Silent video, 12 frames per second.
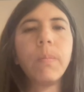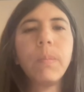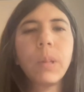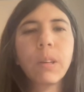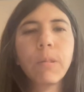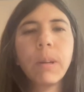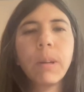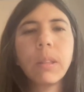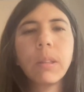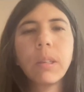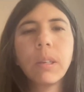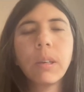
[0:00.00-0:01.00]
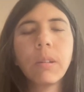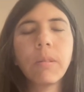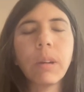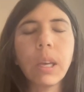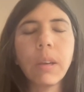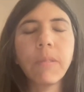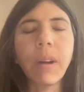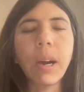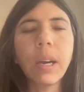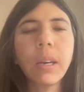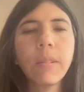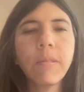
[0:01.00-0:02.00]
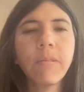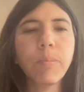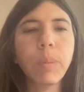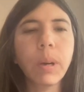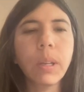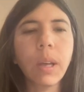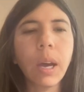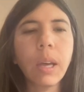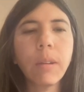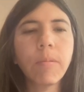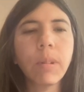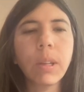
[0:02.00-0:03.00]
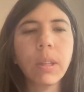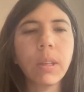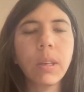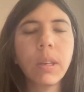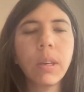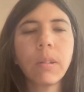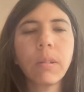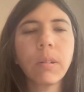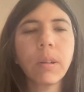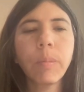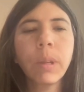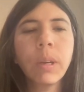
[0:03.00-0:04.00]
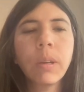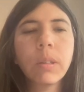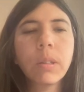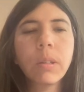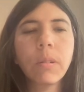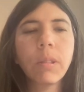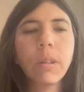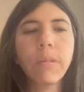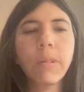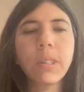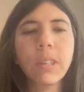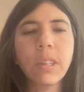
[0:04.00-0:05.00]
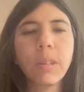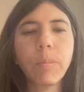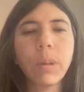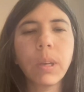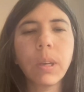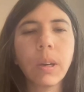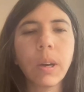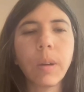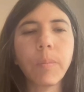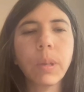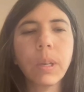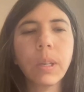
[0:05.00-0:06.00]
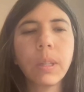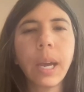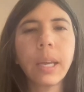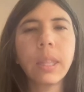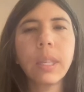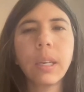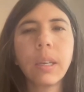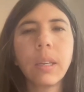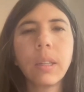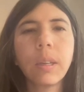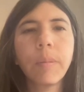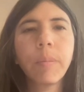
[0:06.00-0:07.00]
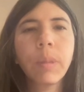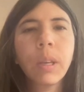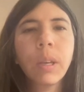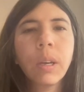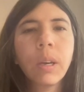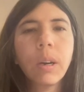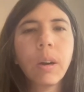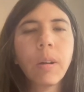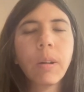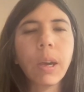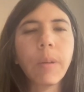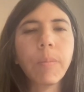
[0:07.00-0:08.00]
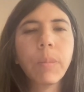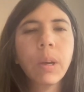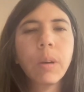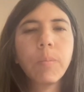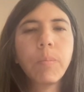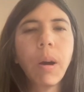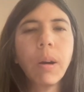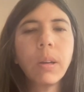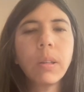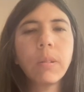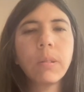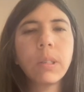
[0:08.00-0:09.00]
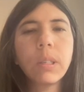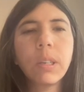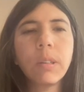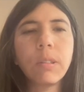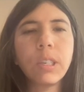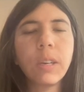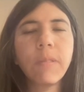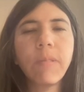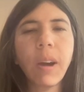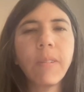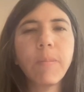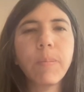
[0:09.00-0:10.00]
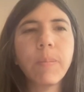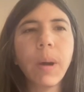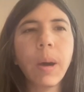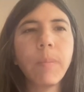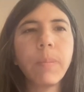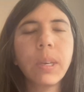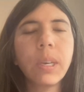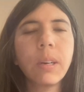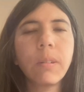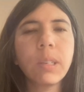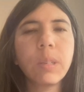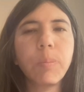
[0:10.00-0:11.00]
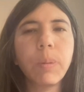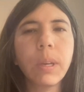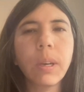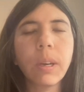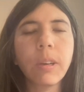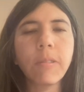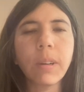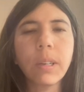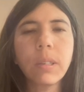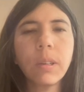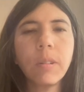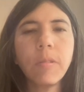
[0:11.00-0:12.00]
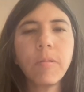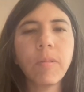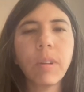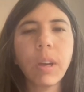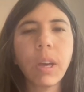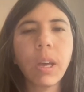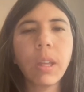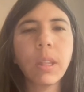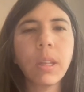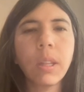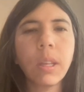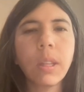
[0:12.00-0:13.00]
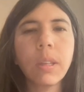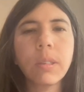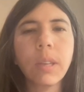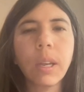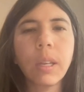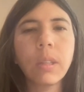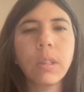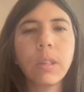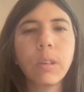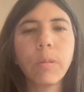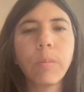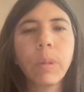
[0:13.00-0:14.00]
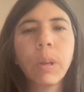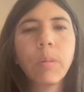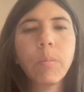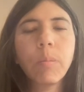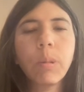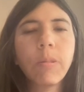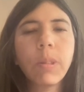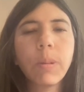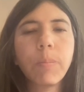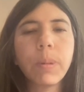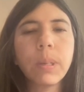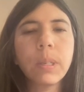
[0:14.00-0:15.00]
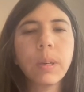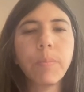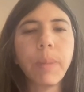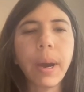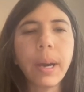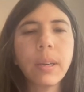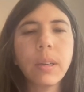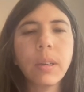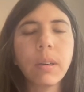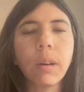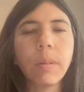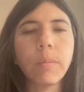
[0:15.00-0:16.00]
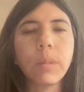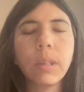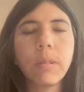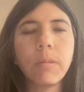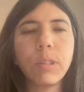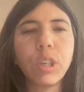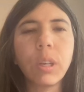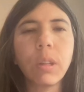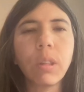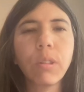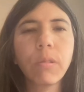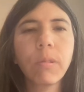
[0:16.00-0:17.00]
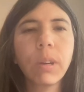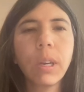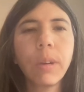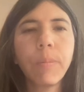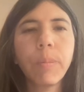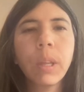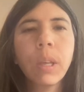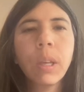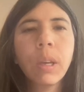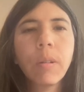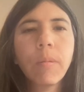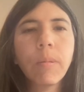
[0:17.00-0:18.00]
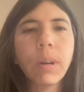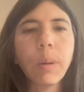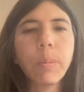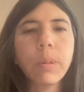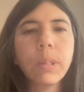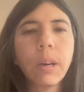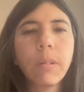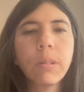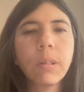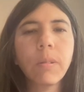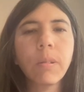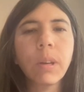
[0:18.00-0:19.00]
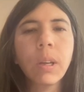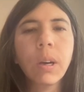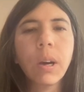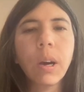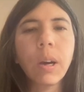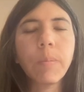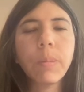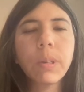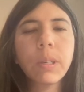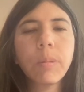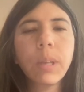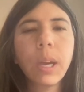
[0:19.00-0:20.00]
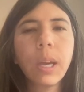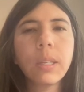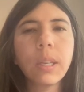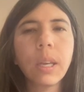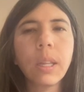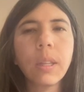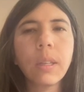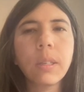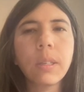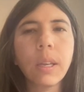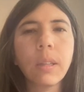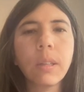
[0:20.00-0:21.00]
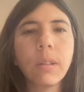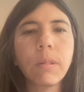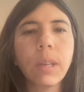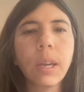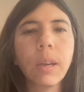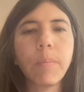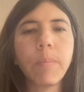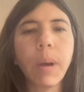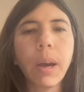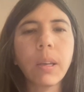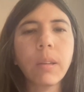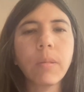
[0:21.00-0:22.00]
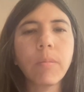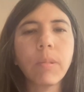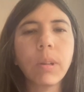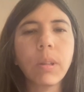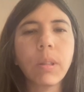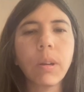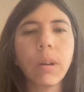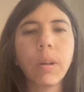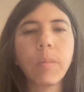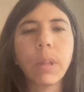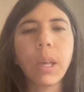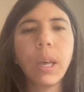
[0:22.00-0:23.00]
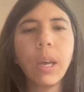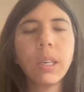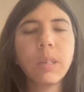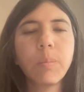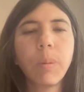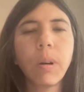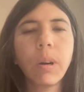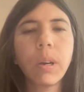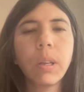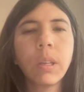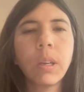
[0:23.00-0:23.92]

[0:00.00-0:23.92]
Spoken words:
queen to e5, but I went here so the rooks can be connected. Okay, pawn goes to g5. Miguel is being aggressive, and then I decided to move the bishop back to g3. What happens now? So bishop takes, and I decided to take it back with the h pawn.